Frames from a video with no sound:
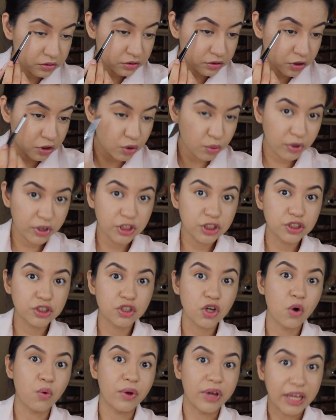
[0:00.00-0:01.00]
You don't want to
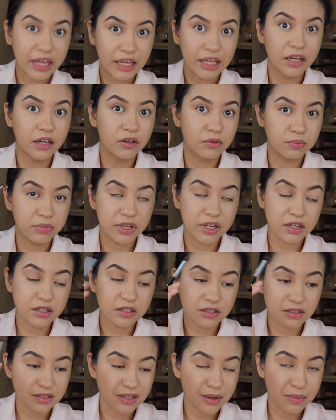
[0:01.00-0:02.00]
just go in
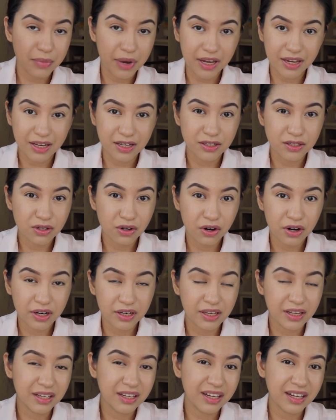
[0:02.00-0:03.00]
because it might get
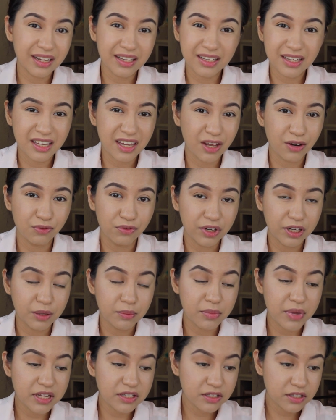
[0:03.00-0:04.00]
dark and it can get really
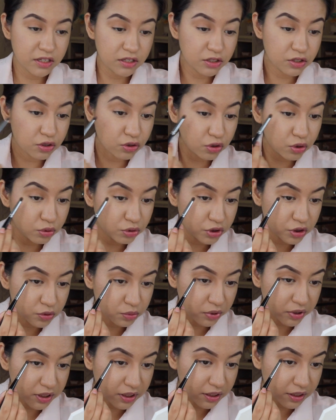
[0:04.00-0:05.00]
messy, so you just
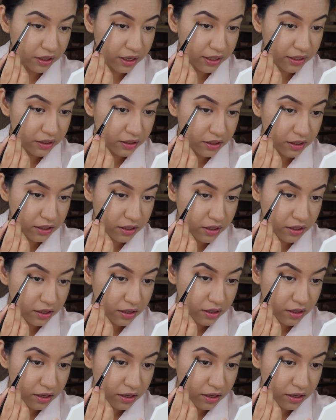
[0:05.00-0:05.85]
want to lightly